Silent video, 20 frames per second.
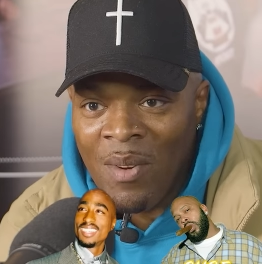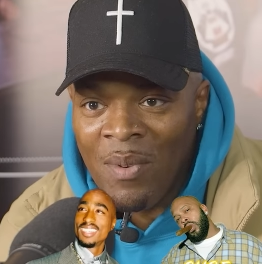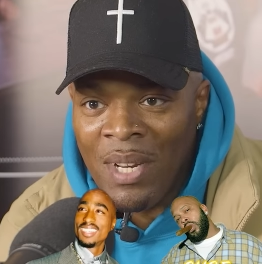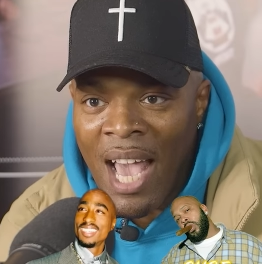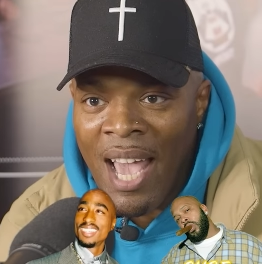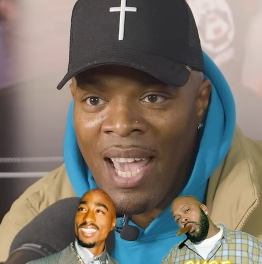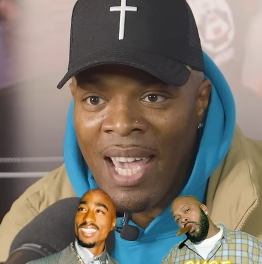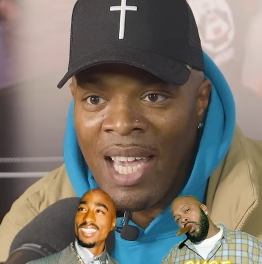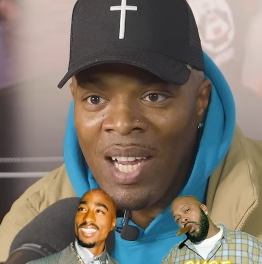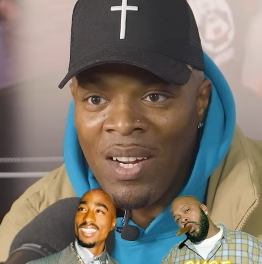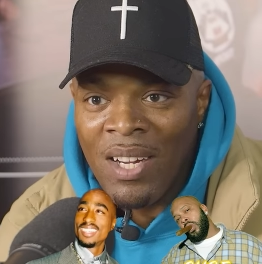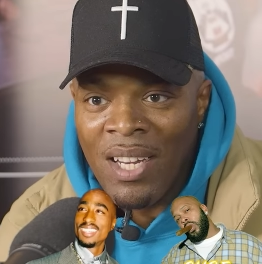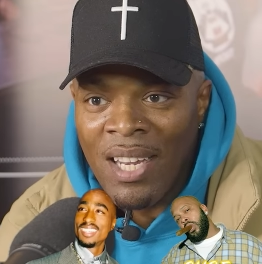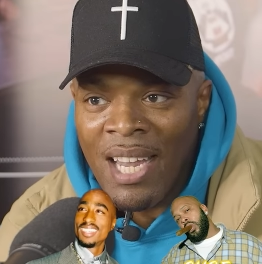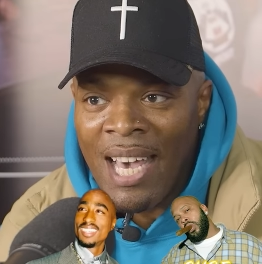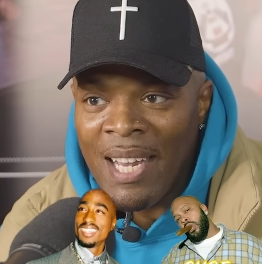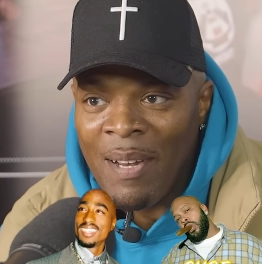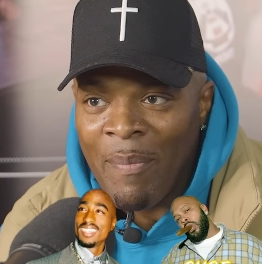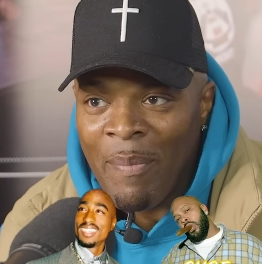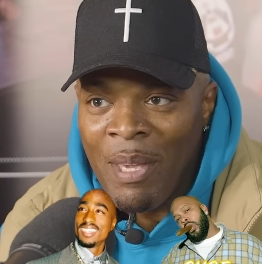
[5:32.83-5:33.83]
Speaker 1: so when I hear a
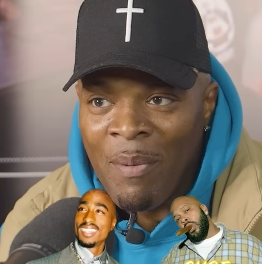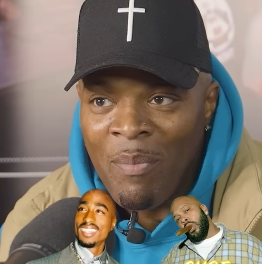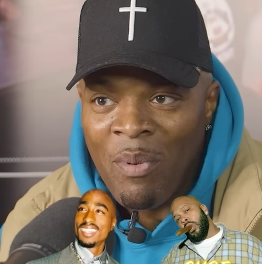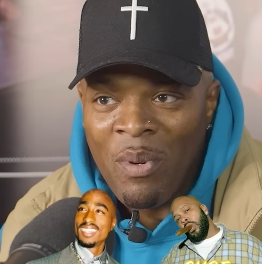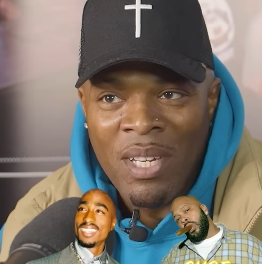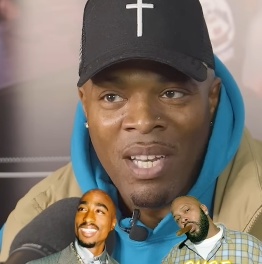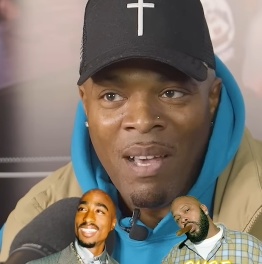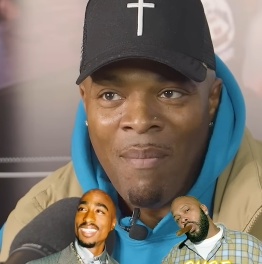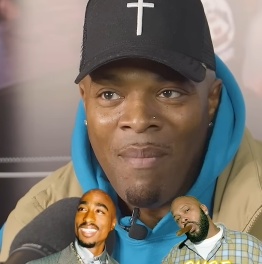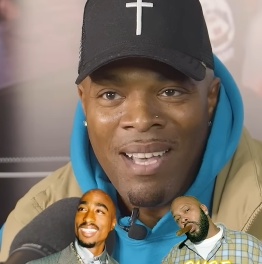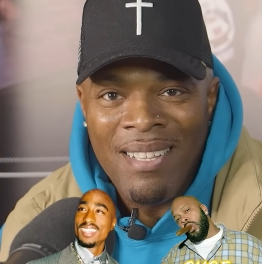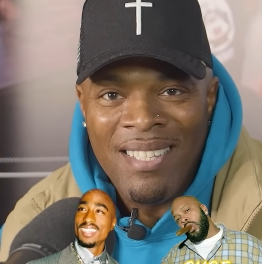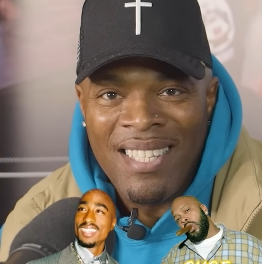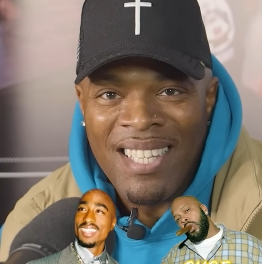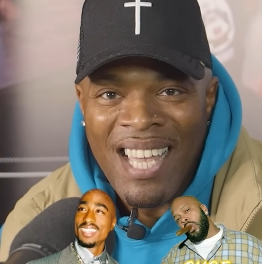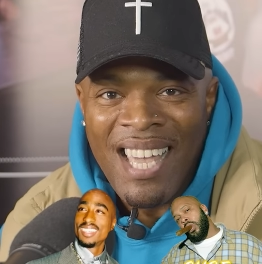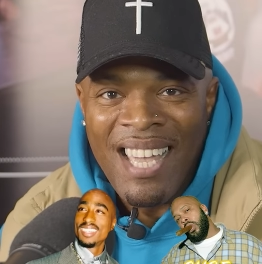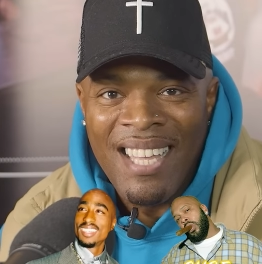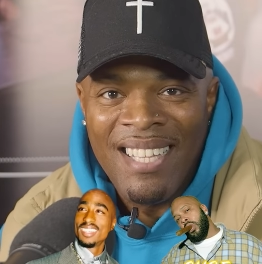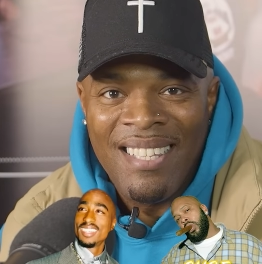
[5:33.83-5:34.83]
lot of people, and I'm not
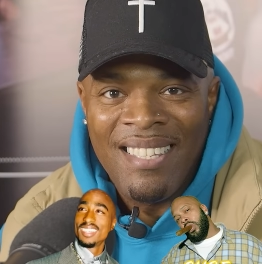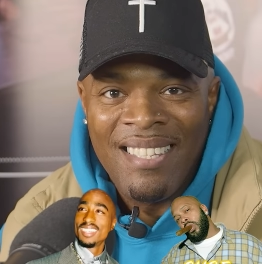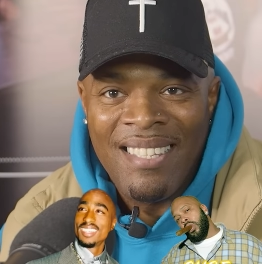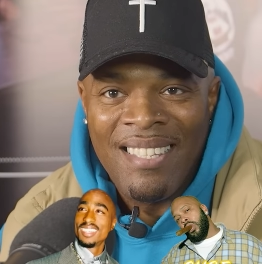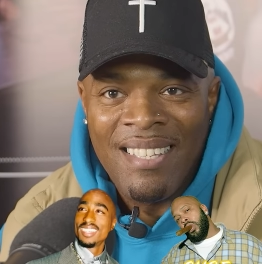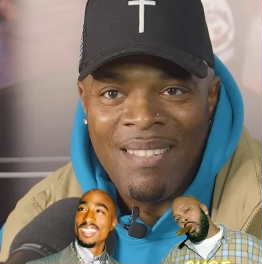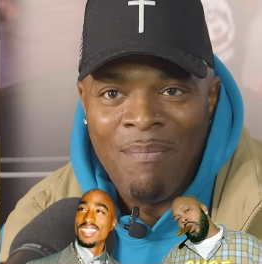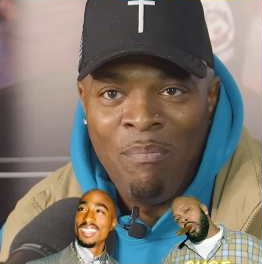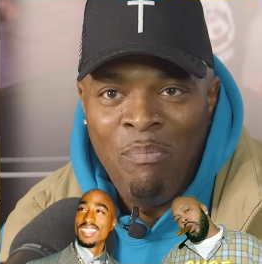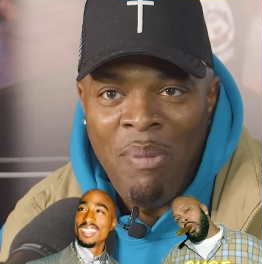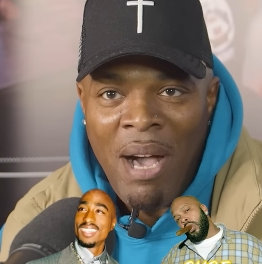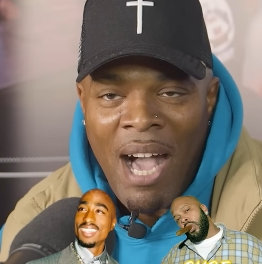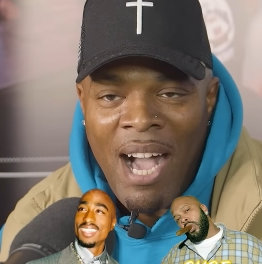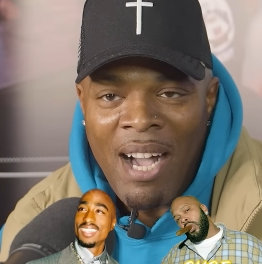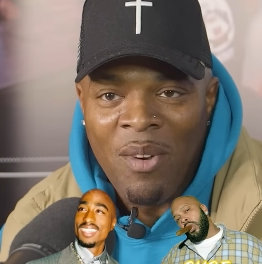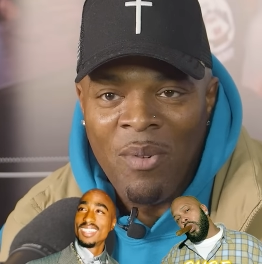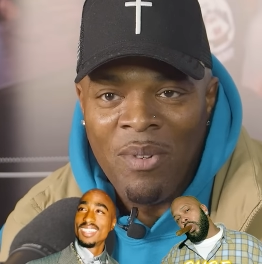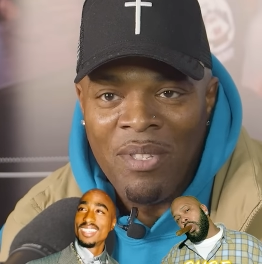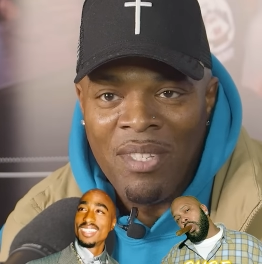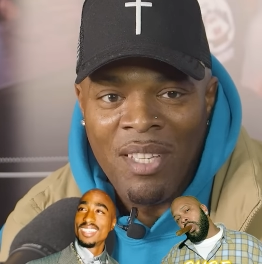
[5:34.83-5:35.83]
saying
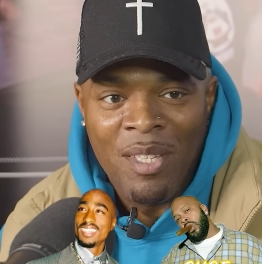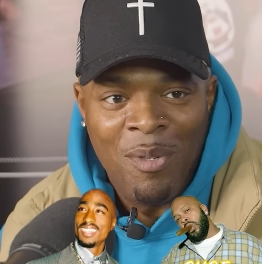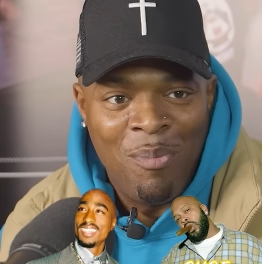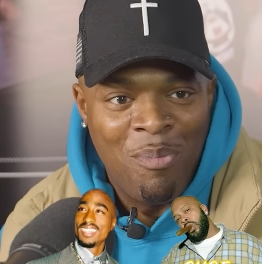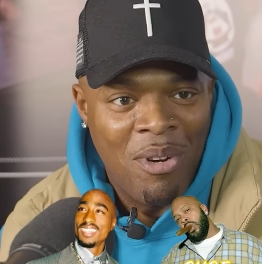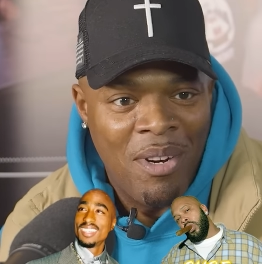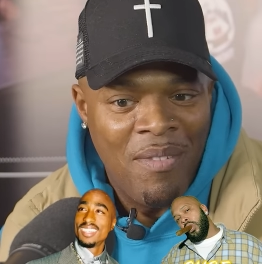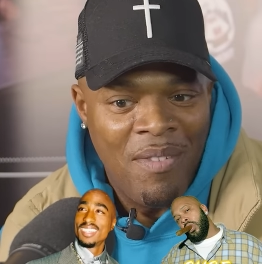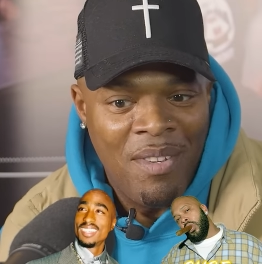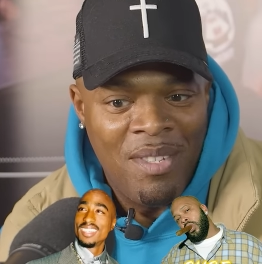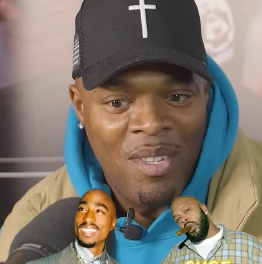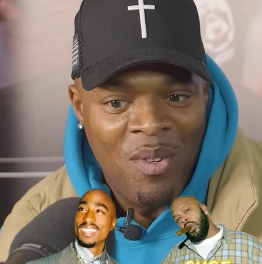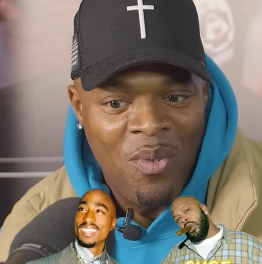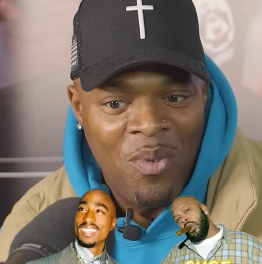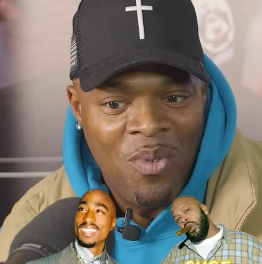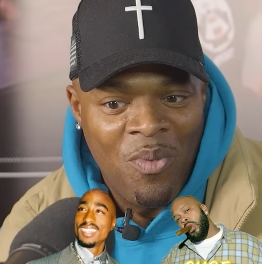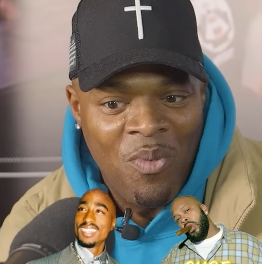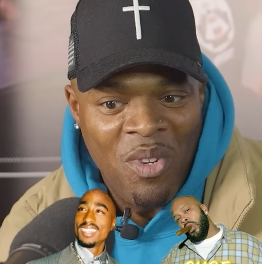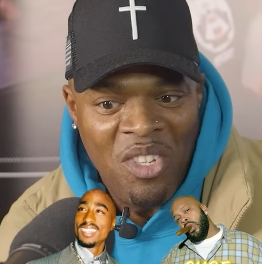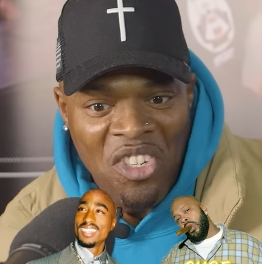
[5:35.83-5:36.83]
Pac was just privy to
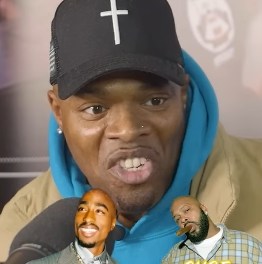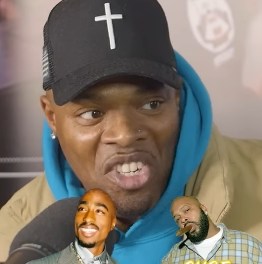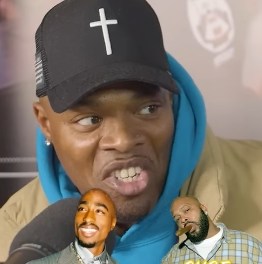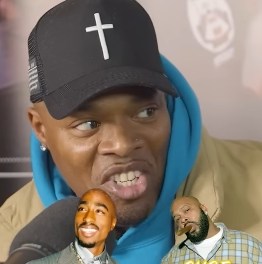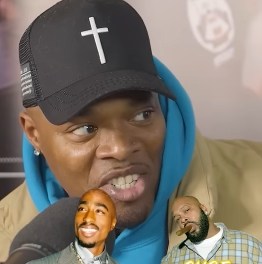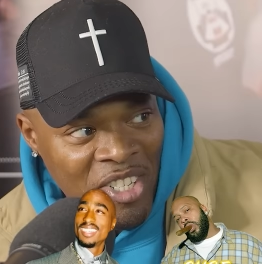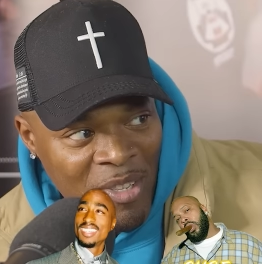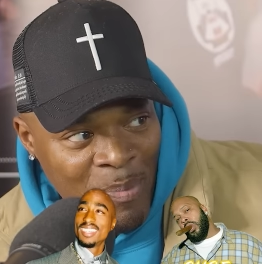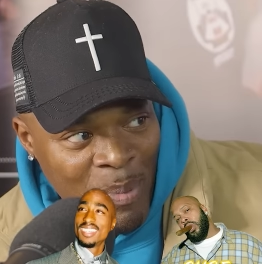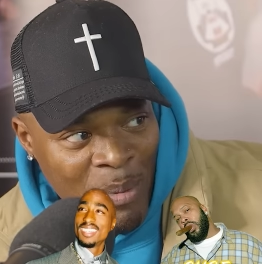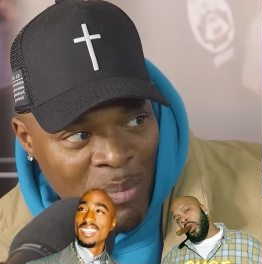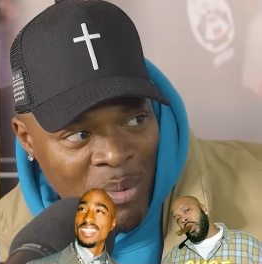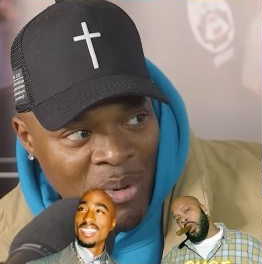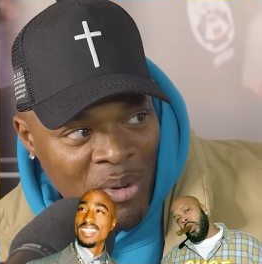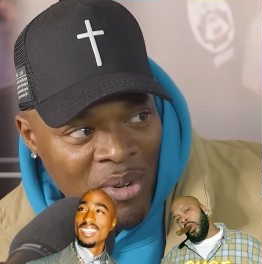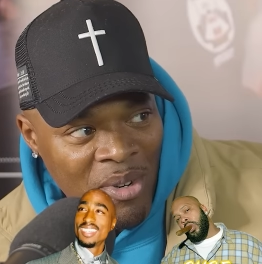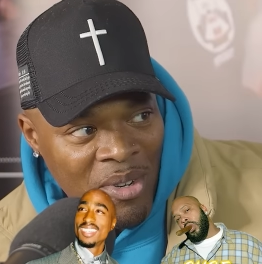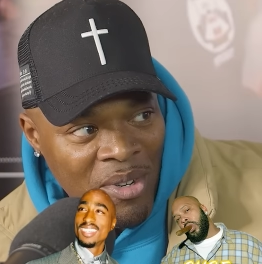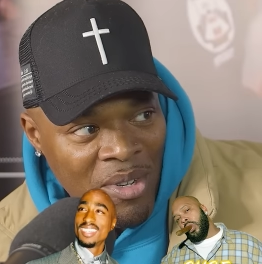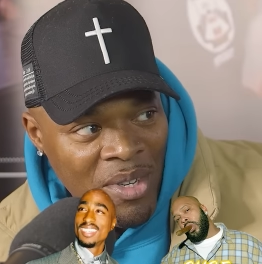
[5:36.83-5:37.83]
with Suge
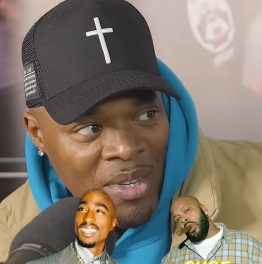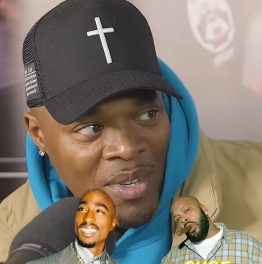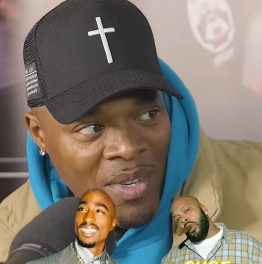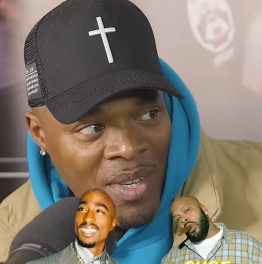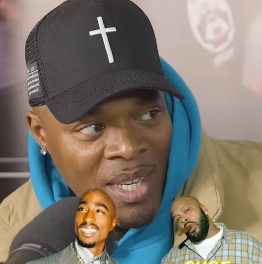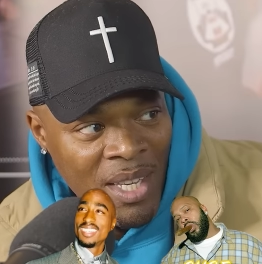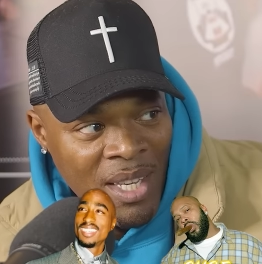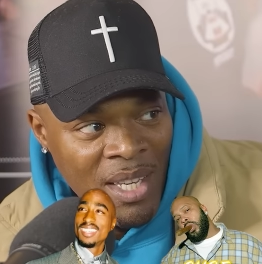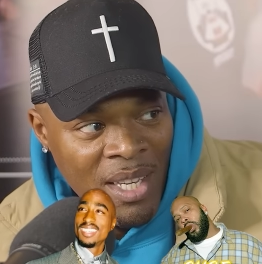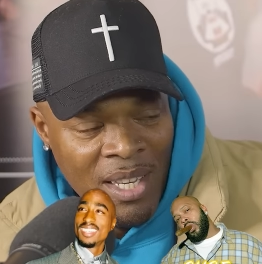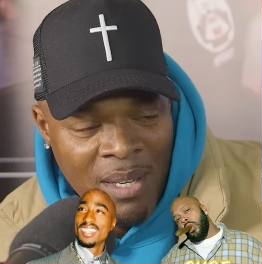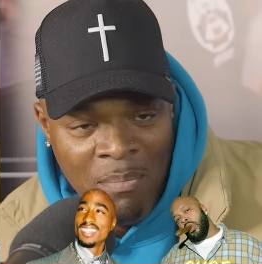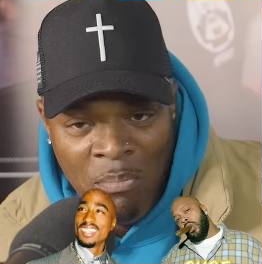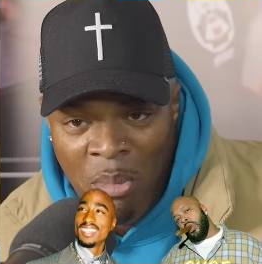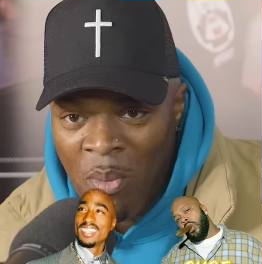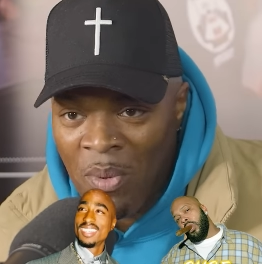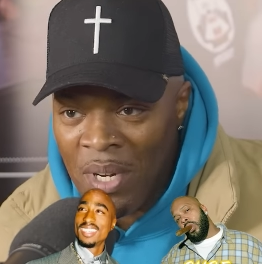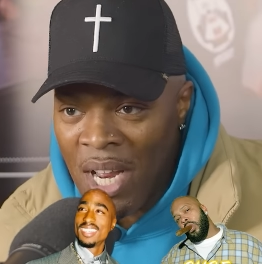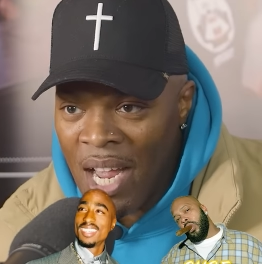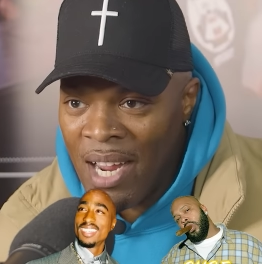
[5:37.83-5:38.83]
people,
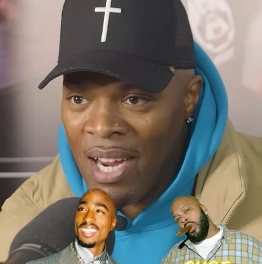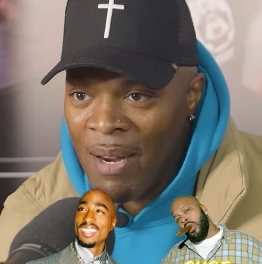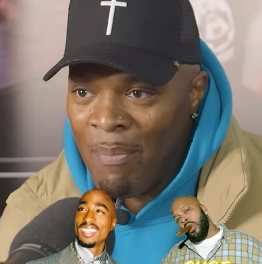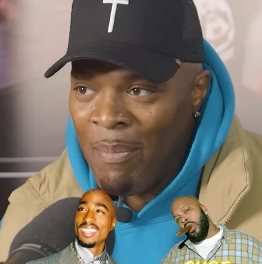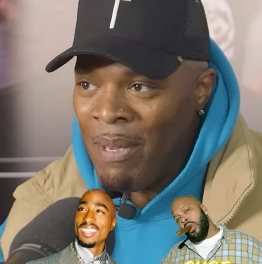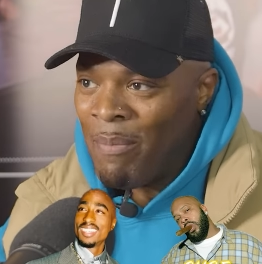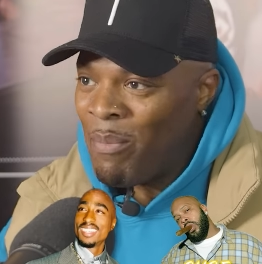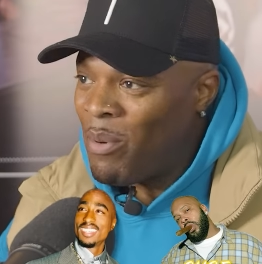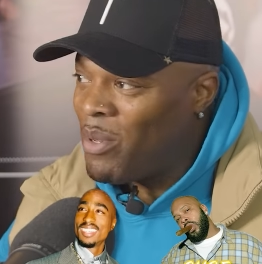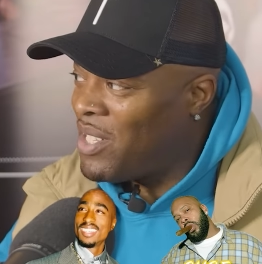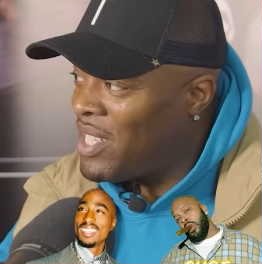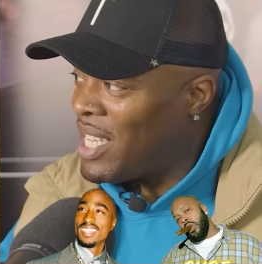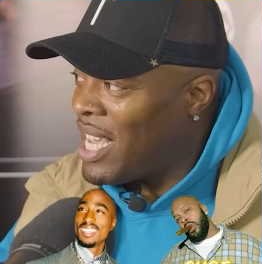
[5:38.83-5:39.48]
but when I hear people